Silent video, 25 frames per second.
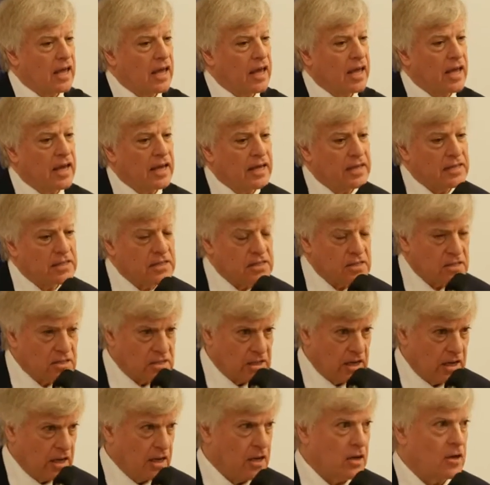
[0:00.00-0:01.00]
a
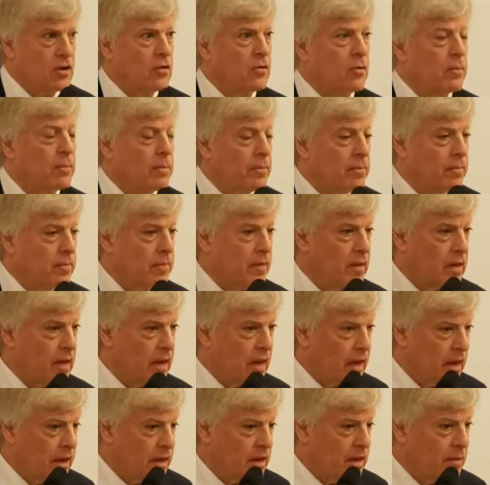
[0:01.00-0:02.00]
single
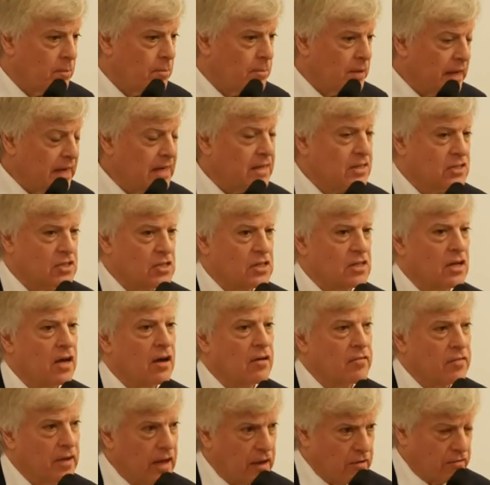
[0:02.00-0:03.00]
piece
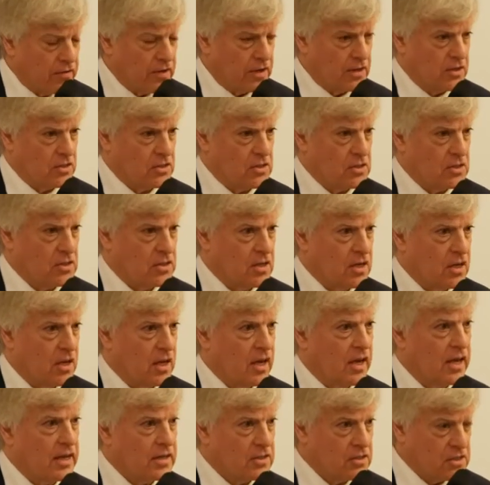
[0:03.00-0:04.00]
of evidence
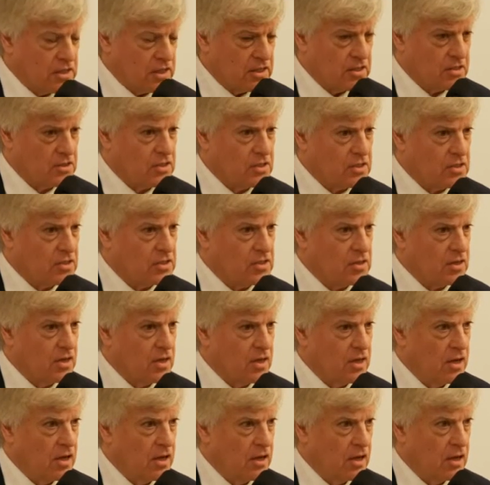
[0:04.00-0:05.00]
exists
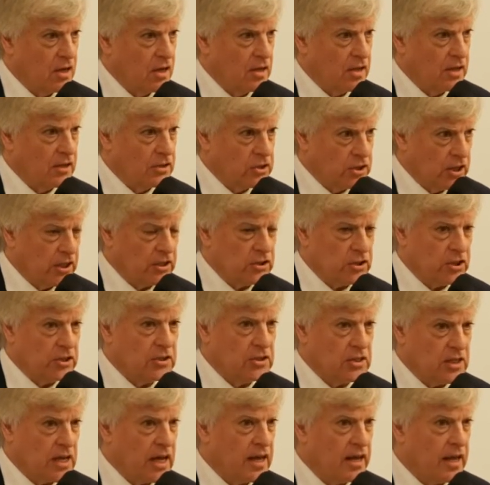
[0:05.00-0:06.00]
that
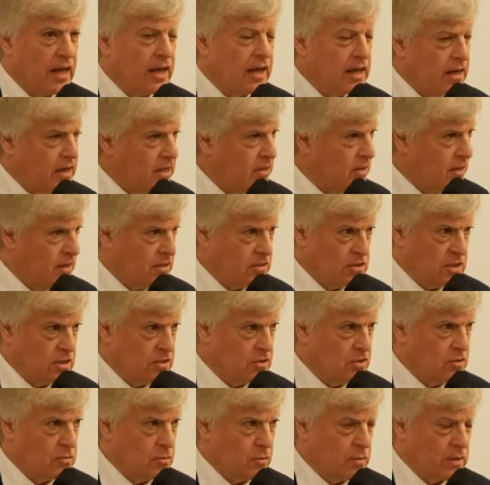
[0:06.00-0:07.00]
Chechens had anything to
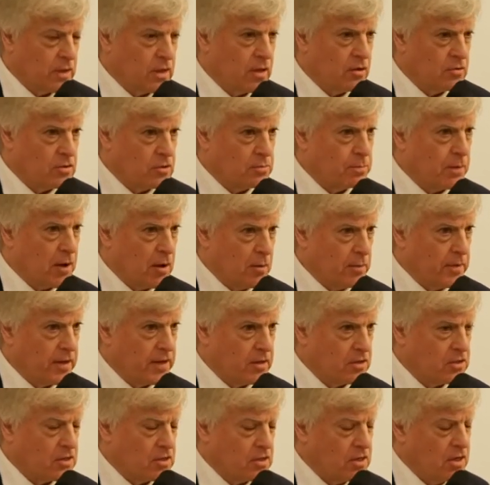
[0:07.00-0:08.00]
do with those
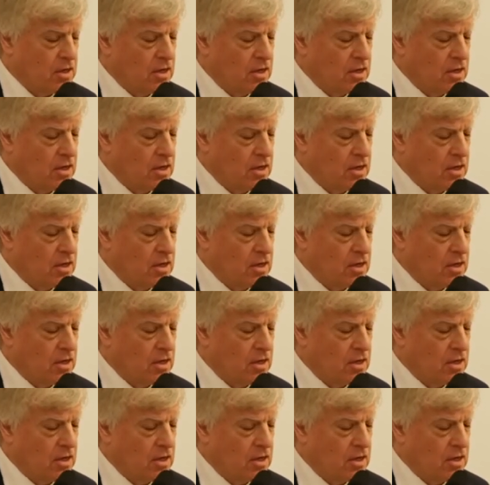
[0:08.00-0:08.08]
bombings.